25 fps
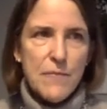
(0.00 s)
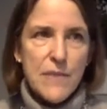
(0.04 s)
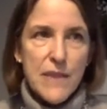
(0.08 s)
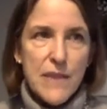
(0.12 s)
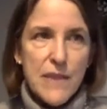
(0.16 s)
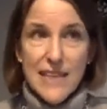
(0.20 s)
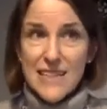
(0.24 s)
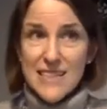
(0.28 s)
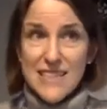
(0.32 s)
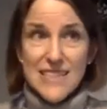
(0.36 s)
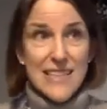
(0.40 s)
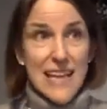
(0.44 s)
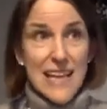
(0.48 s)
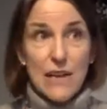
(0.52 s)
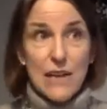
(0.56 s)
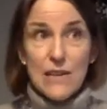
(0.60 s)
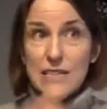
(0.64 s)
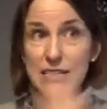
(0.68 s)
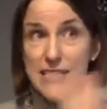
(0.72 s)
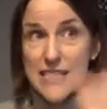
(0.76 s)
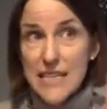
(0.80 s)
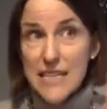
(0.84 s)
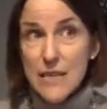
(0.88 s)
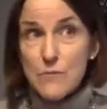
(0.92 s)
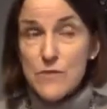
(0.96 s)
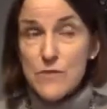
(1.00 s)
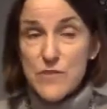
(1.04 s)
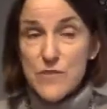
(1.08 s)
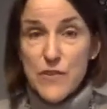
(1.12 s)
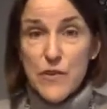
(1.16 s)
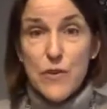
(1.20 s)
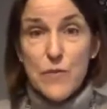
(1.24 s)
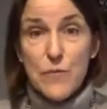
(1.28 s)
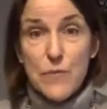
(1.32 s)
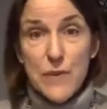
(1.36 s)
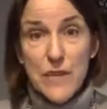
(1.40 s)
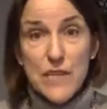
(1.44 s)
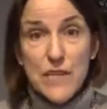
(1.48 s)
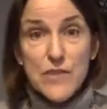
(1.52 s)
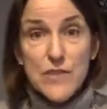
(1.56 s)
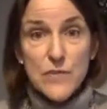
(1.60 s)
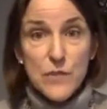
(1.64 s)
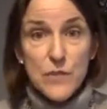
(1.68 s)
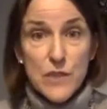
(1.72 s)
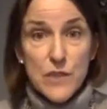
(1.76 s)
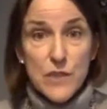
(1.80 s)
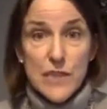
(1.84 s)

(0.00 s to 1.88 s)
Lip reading: like it seems very peaceful,